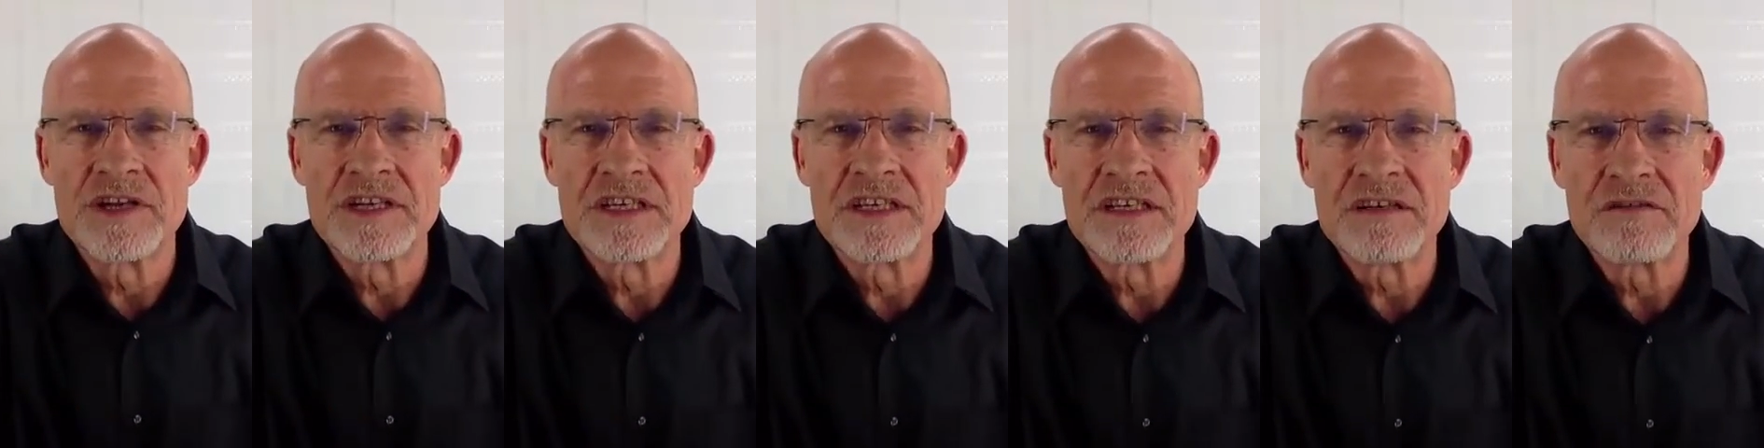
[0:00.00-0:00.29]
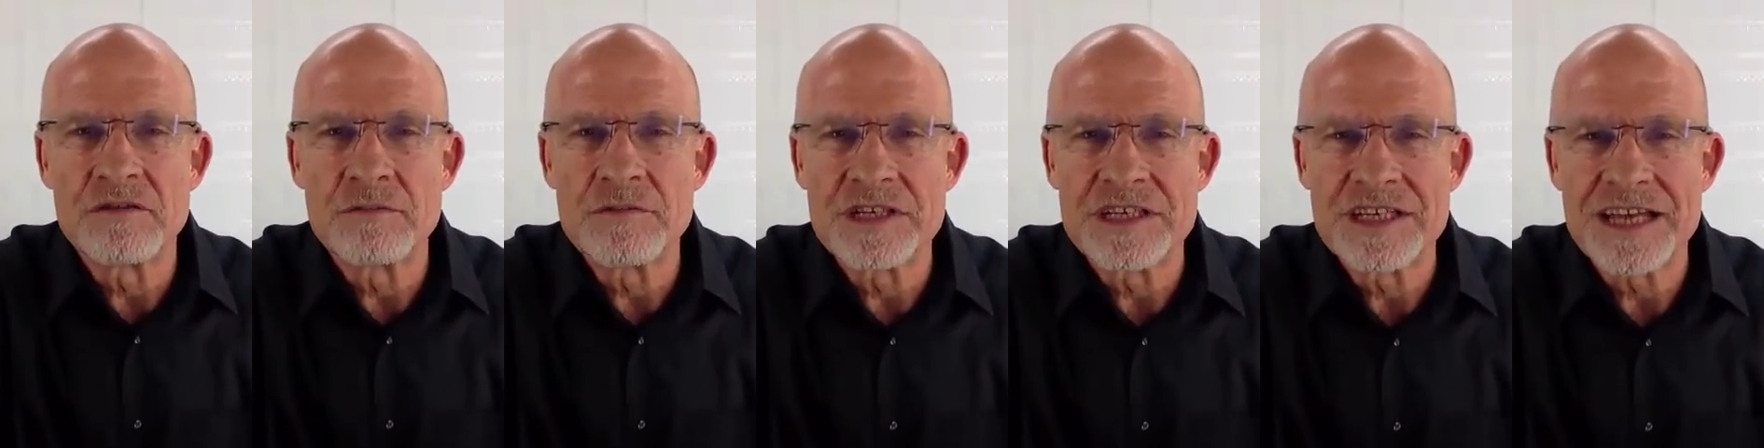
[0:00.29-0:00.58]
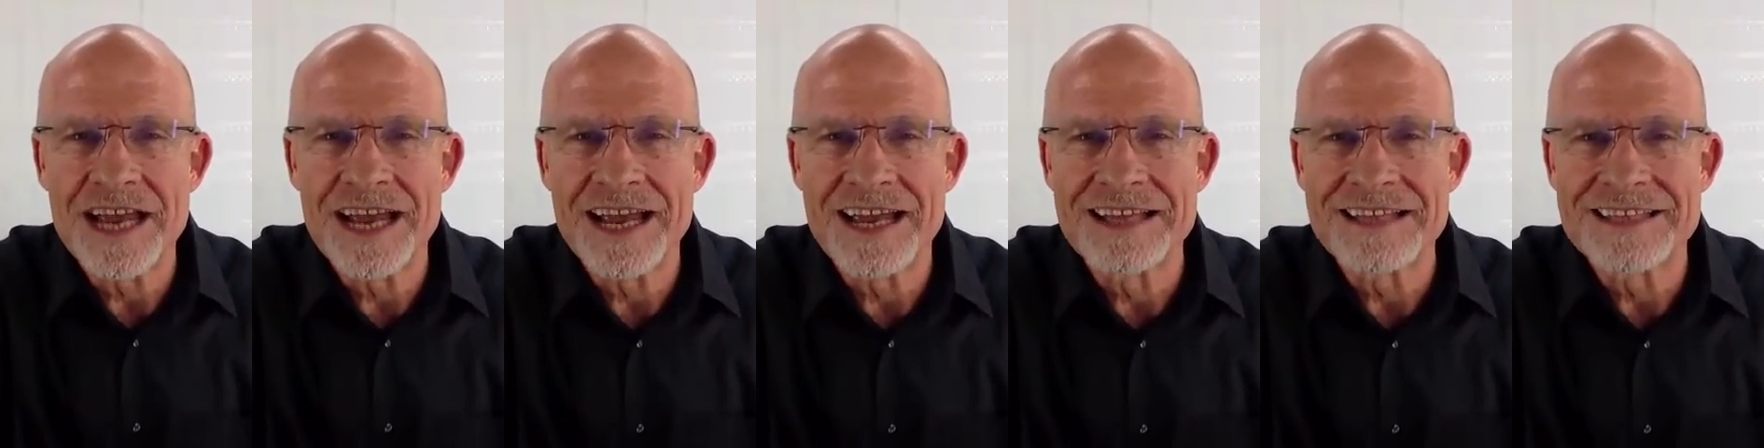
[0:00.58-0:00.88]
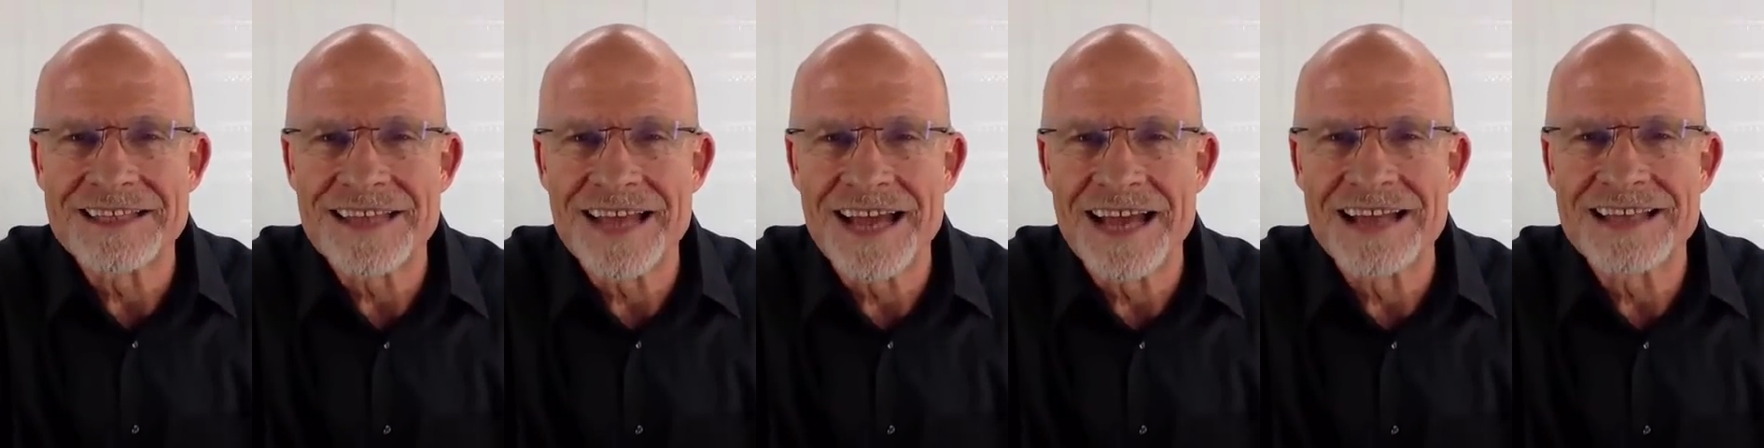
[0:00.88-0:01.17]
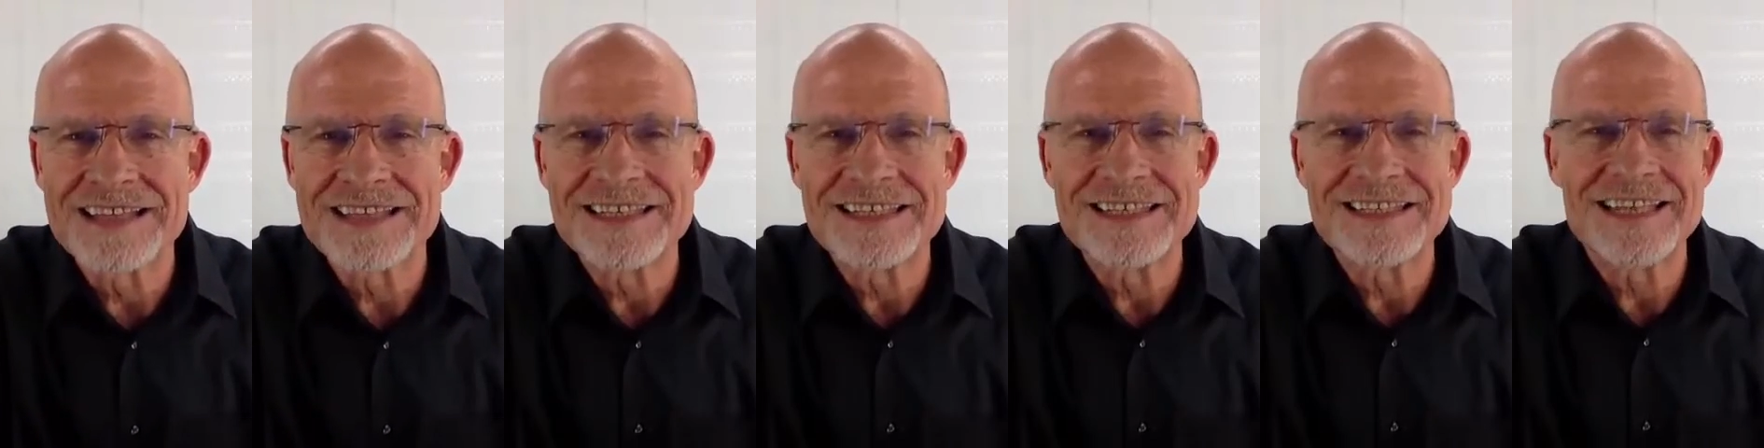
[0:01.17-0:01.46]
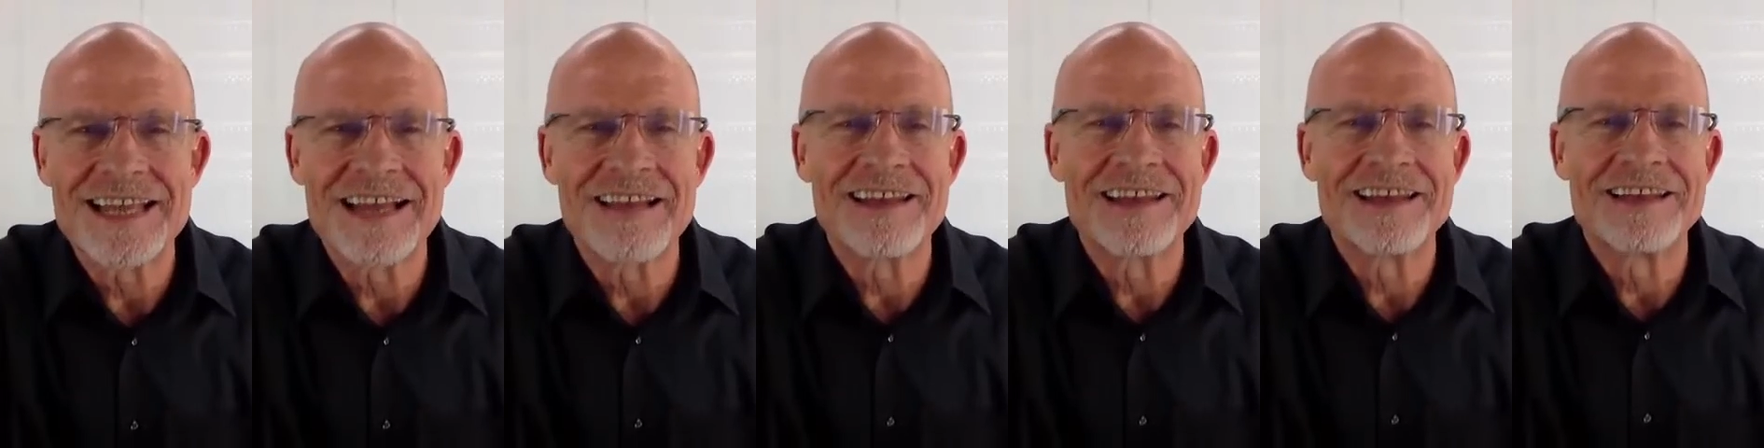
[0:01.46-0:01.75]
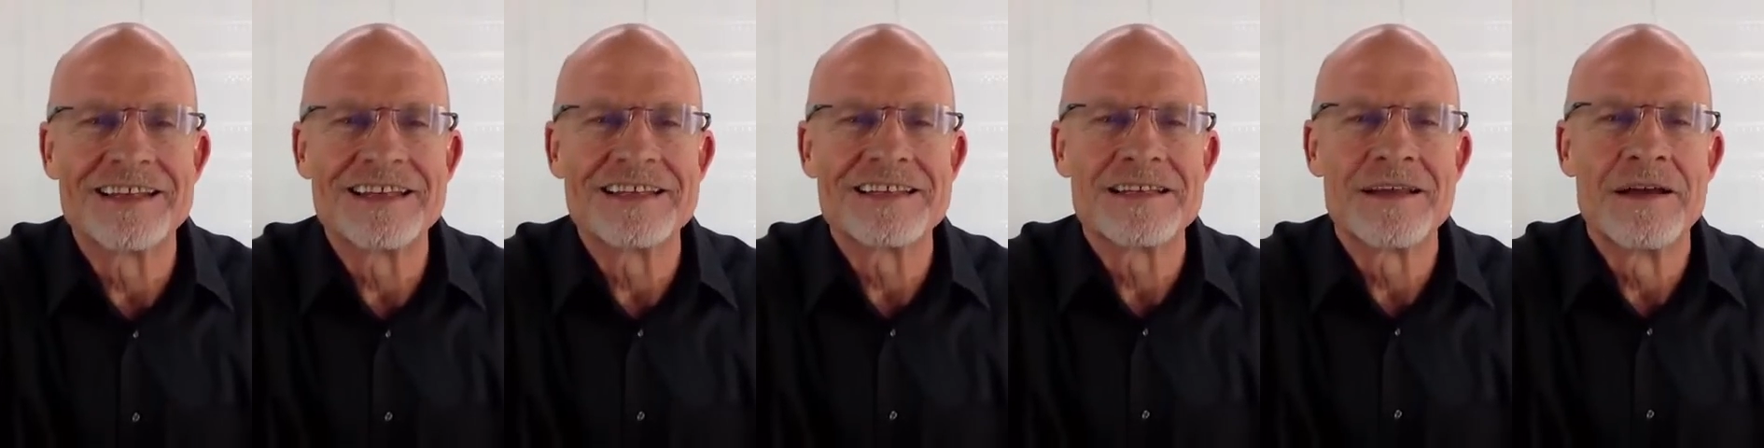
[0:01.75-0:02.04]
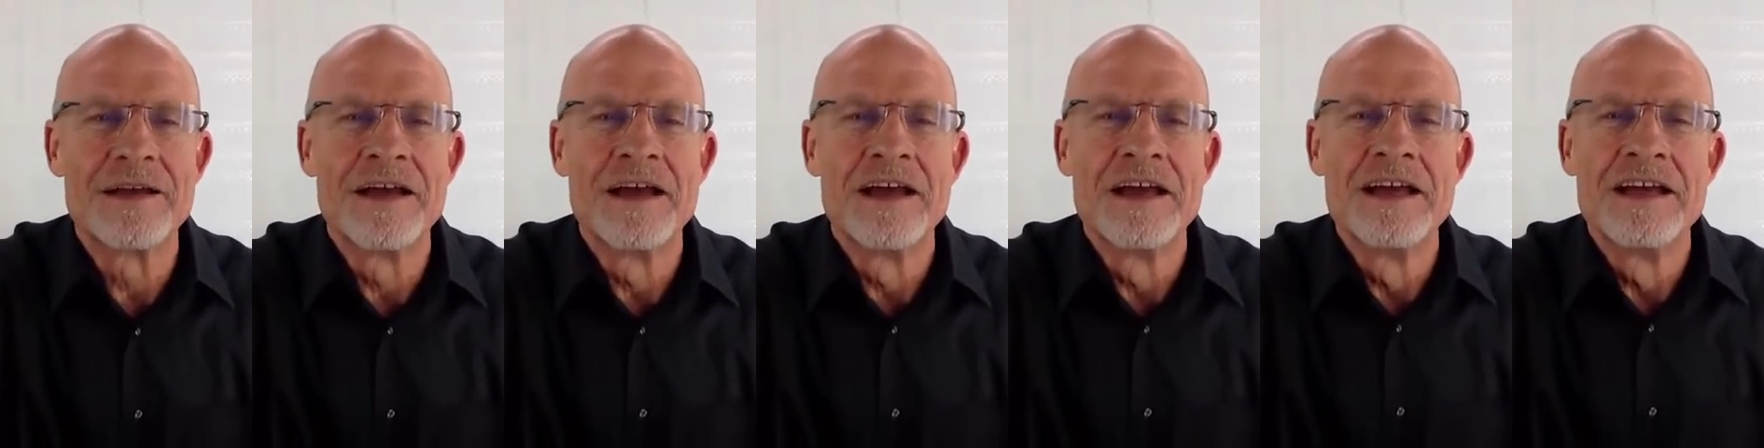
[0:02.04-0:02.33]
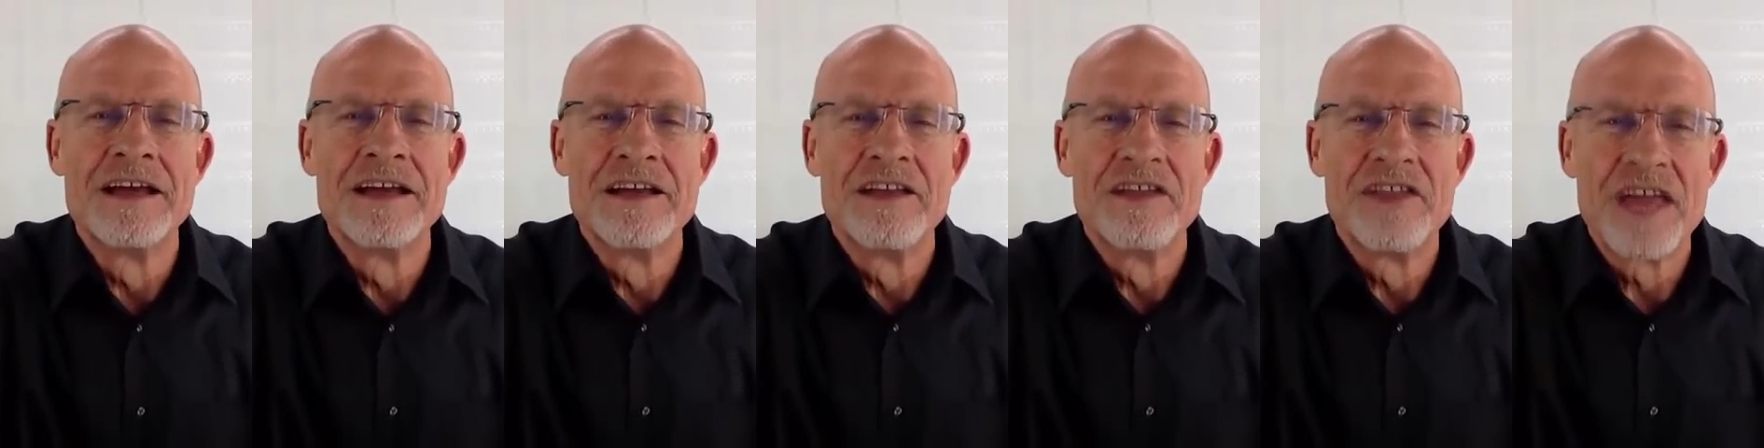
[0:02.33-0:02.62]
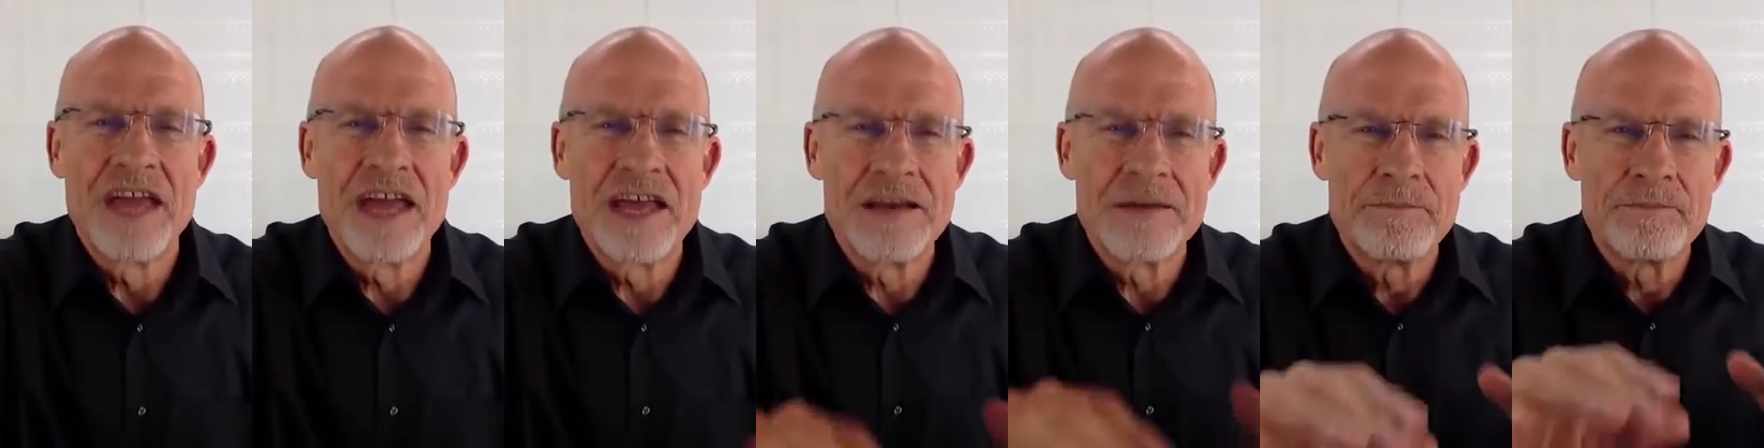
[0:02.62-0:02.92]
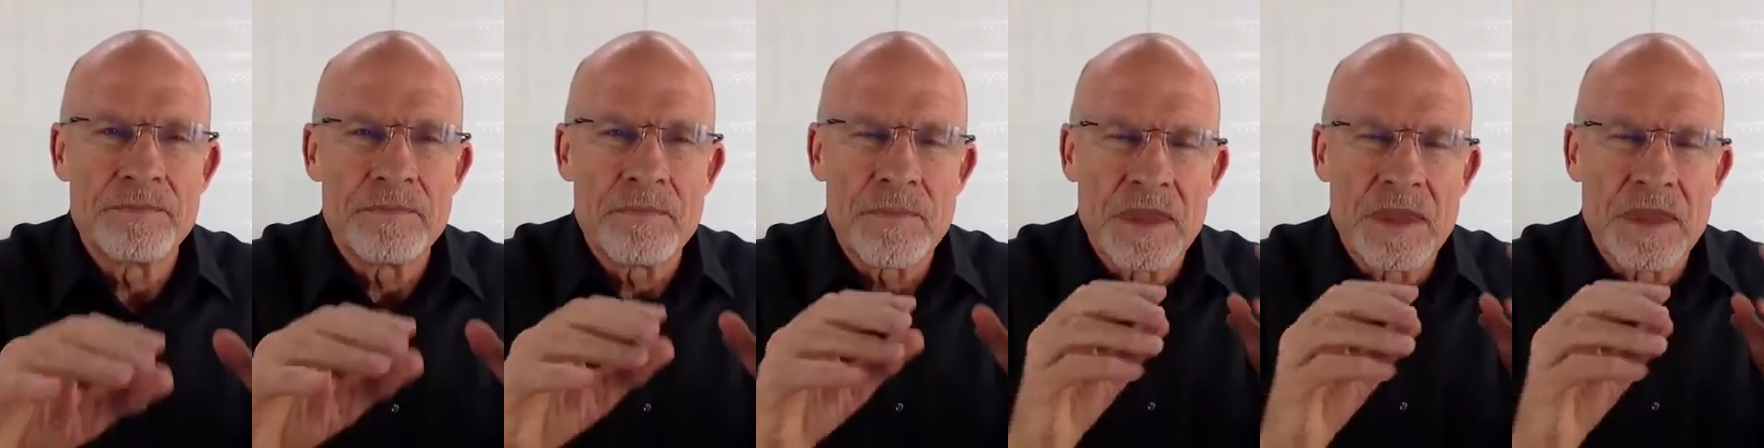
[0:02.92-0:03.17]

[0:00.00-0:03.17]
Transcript: This is from science. Science is telling us that